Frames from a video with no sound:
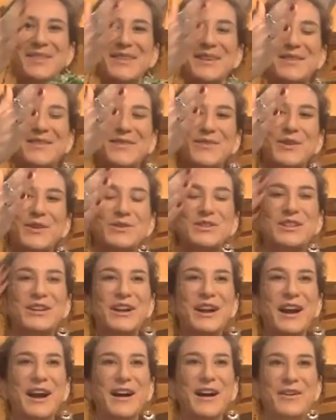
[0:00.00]
the
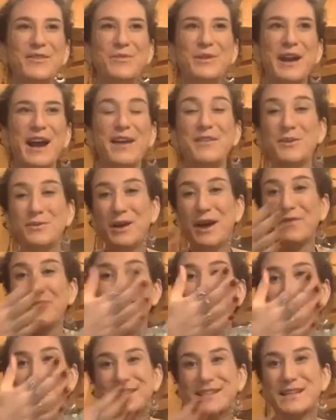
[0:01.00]
future of where every,
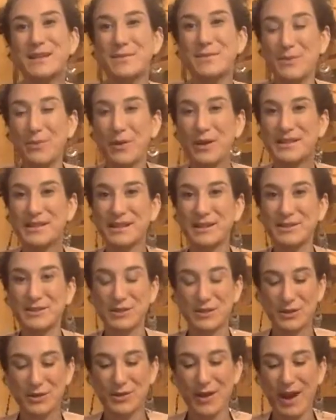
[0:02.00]
everything is going to be pointing
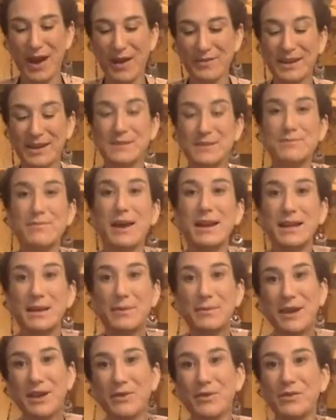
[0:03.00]
to having as many
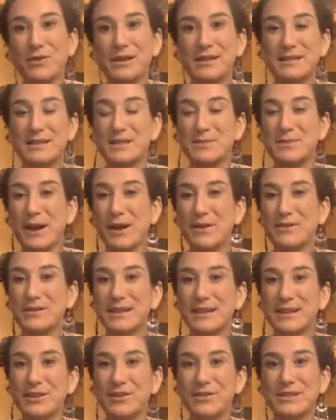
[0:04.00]
microgreens and sprouts
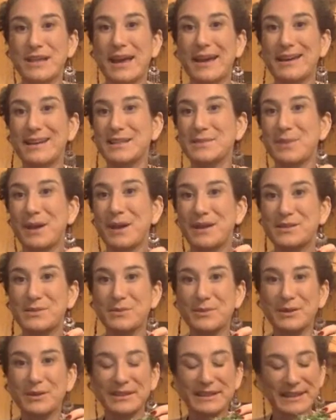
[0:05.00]
in your diet as
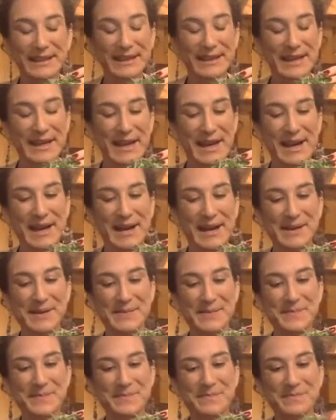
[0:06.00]
possible.
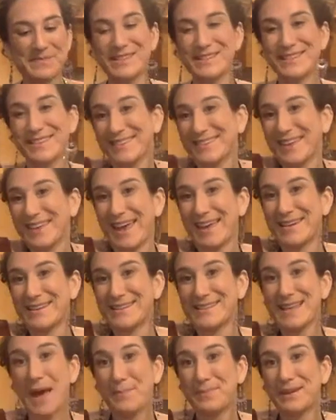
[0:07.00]
Um, and
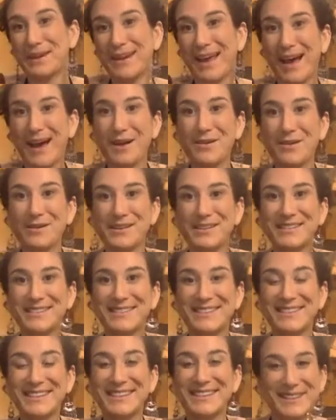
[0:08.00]
it's happening now, and,
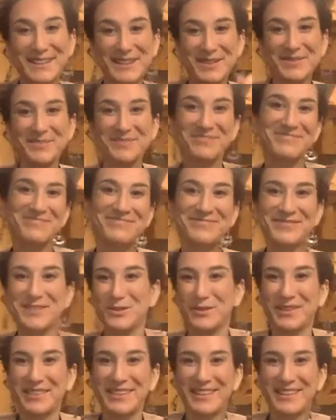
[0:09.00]
you know, join